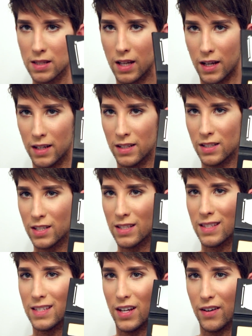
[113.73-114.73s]
second to
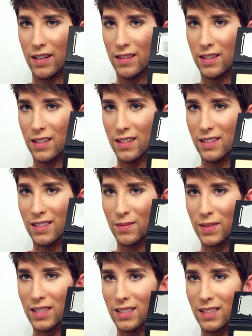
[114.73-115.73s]
stare at these
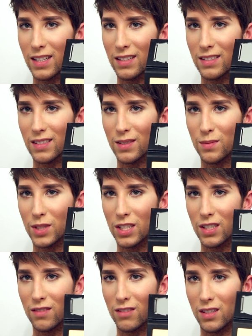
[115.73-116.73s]
because they're so
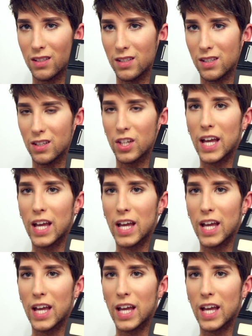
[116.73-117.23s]
beautiful.